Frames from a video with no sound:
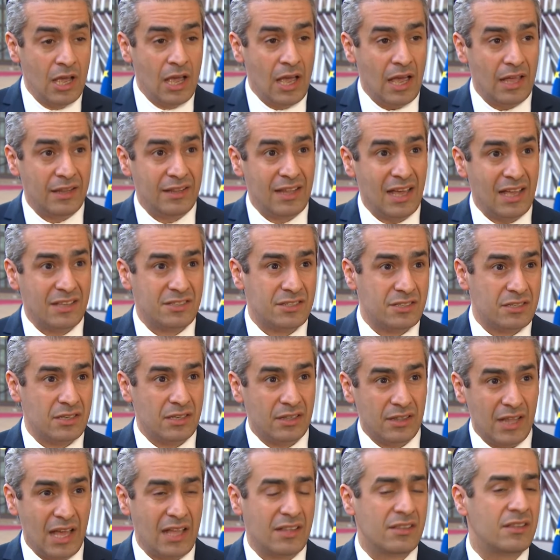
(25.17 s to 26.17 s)
And
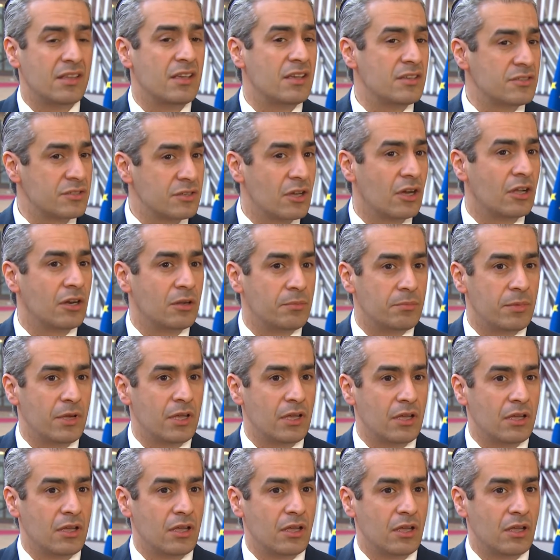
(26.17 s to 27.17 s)
that is going to
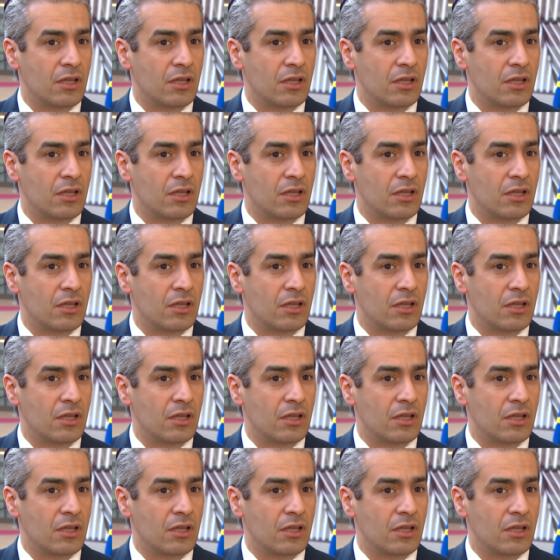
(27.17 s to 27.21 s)
be